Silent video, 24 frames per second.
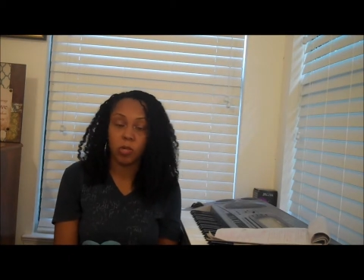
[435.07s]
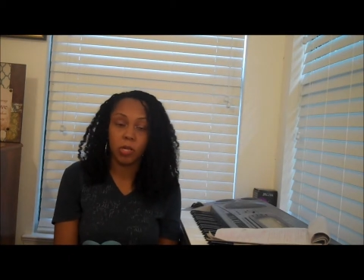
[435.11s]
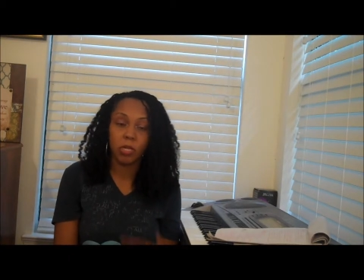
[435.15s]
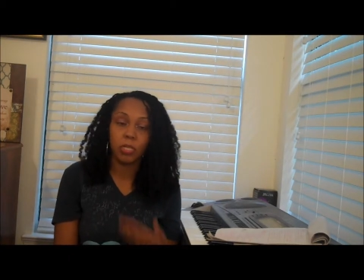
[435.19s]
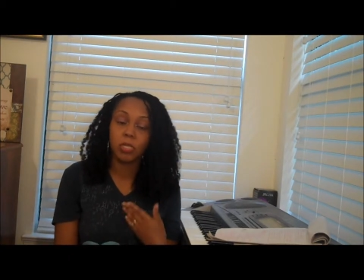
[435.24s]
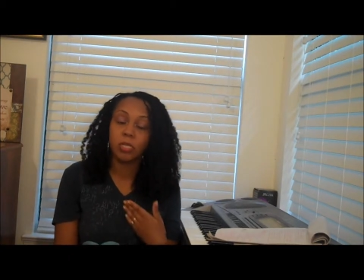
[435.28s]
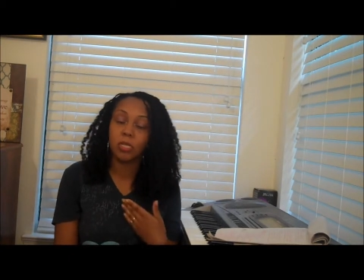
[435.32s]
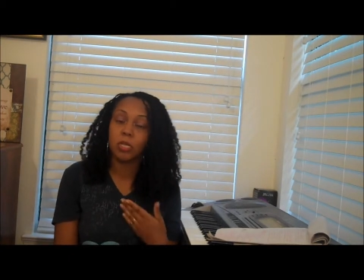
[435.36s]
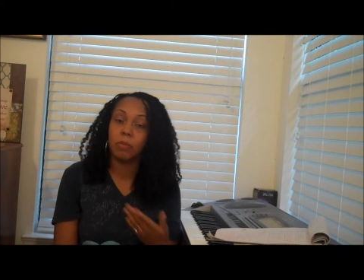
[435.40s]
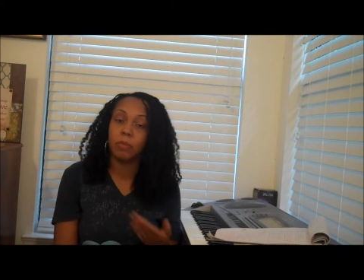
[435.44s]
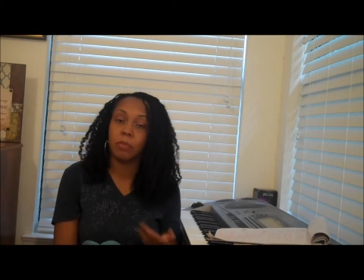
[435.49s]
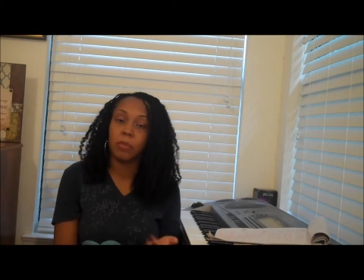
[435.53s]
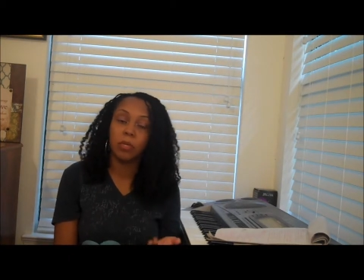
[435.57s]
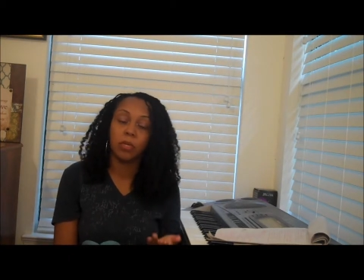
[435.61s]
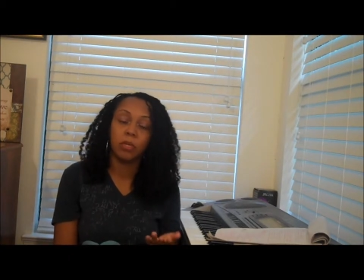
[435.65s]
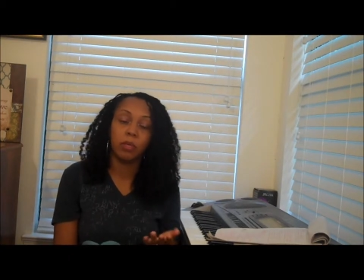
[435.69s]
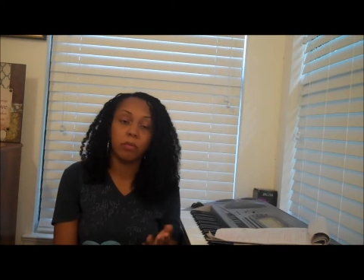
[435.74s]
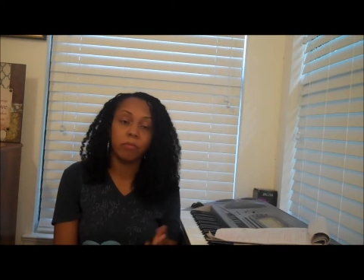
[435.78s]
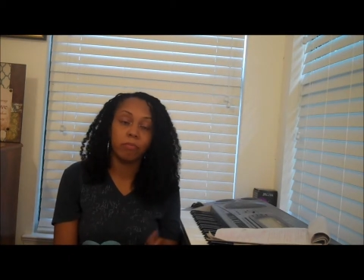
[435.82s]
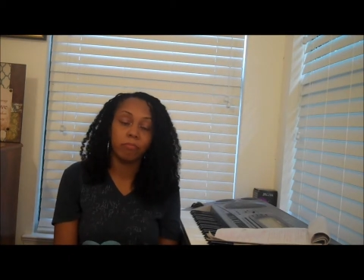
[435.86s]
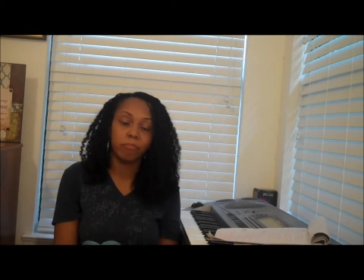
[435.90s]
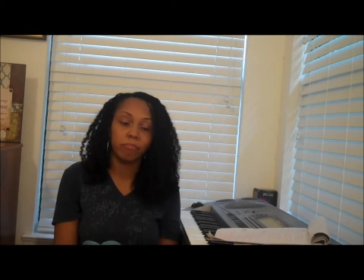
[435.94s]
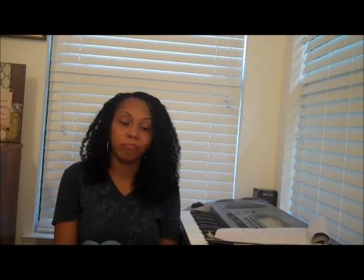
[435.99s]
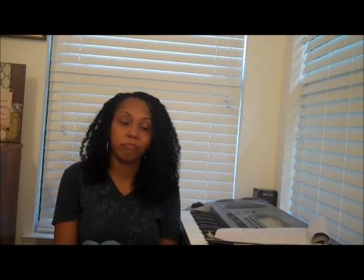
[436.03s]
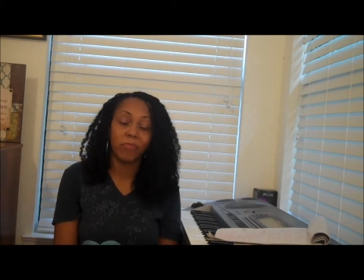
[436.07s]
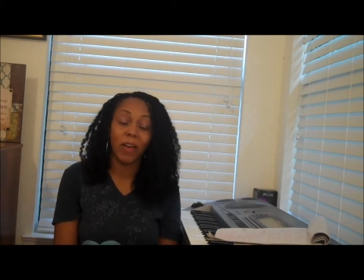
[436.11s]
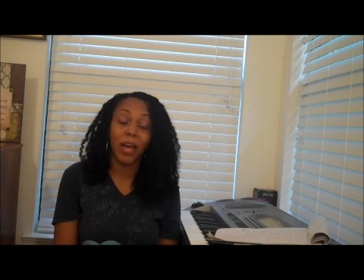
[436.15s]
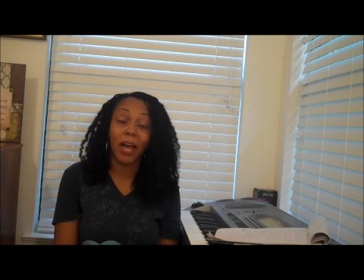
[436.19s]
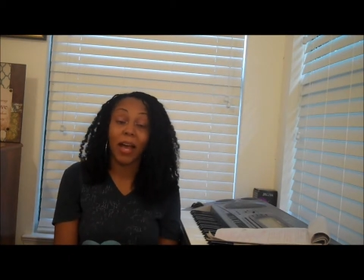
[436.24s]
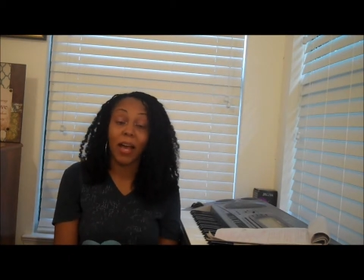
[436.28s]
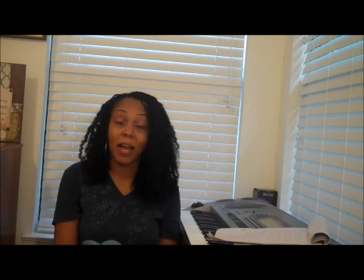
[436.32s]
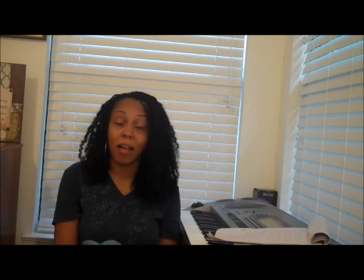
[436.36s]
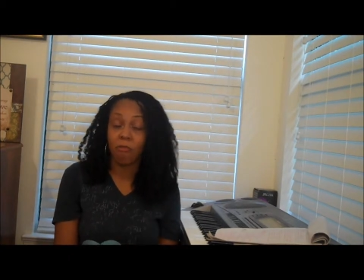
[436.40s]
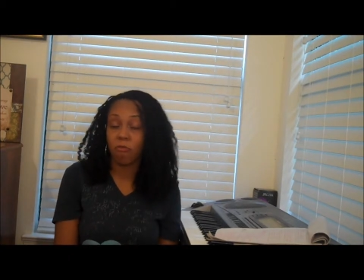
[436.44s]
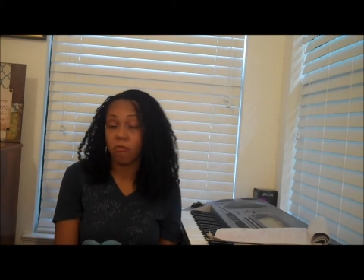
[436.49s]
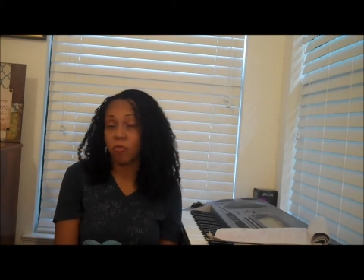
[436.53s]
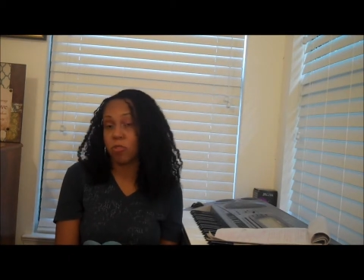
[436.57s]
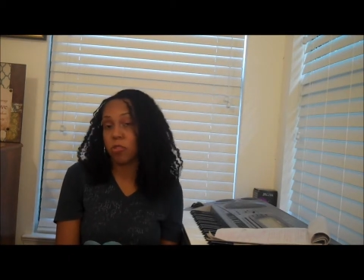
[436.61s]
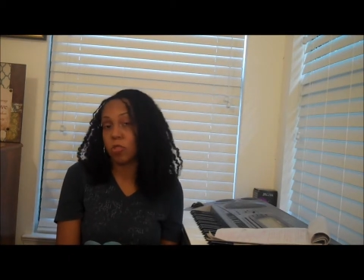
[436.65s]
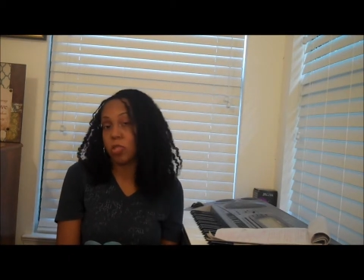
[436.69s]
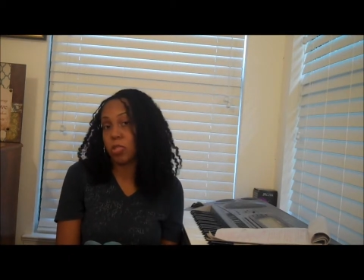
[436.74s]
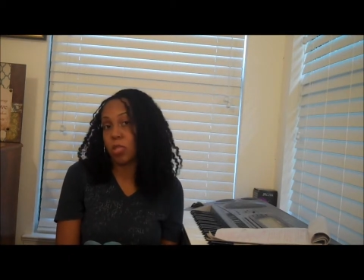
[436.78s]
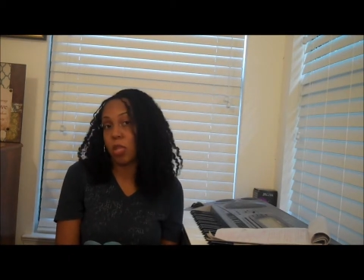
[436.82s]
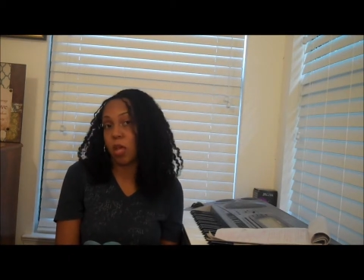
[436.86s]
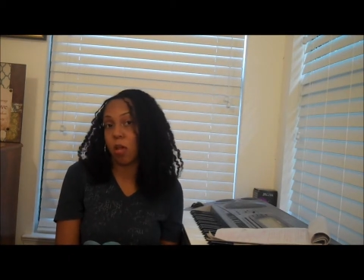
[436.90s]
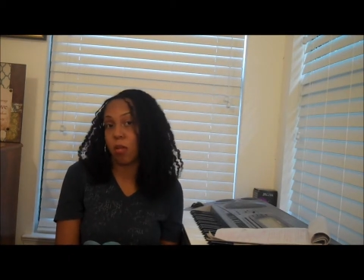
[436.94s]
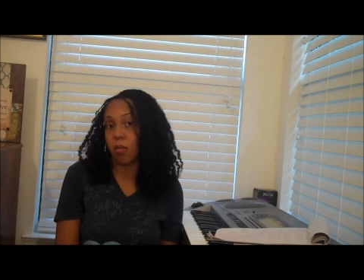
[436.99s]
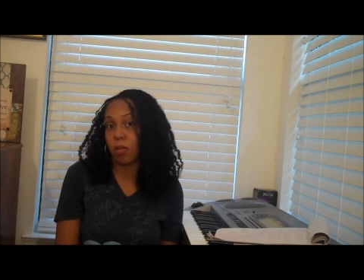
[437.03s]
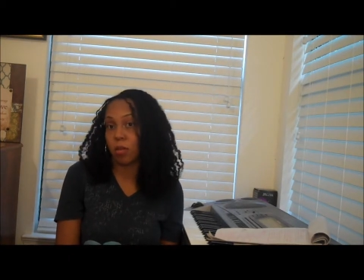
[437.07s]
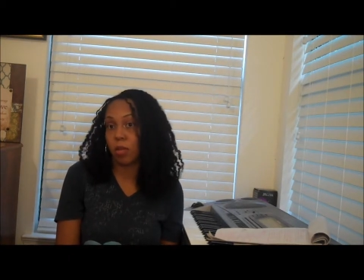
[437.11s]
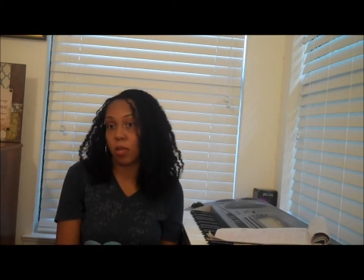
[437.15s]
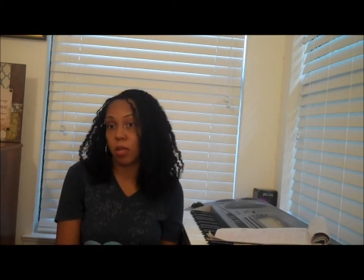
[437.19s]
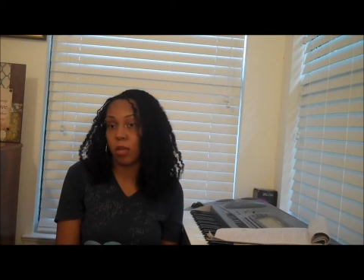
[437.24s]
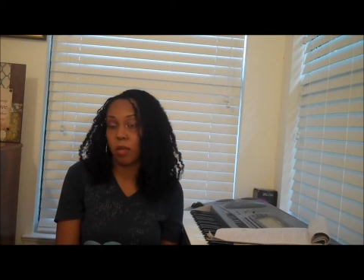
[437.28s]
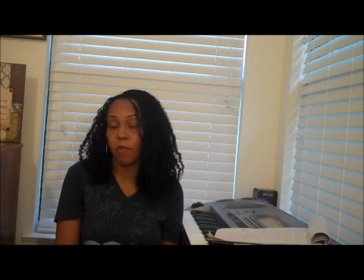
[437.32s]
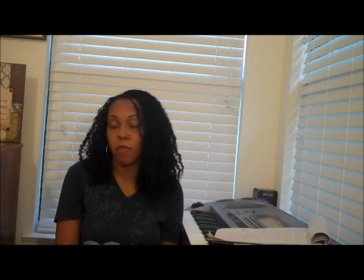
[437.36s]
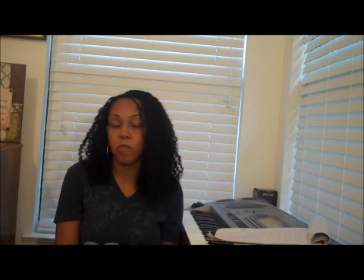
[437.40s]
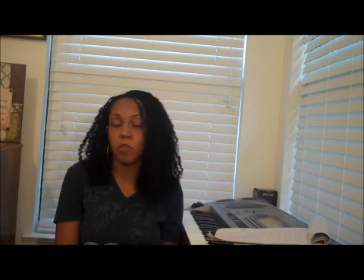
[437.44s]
it took me 5, which is long enough,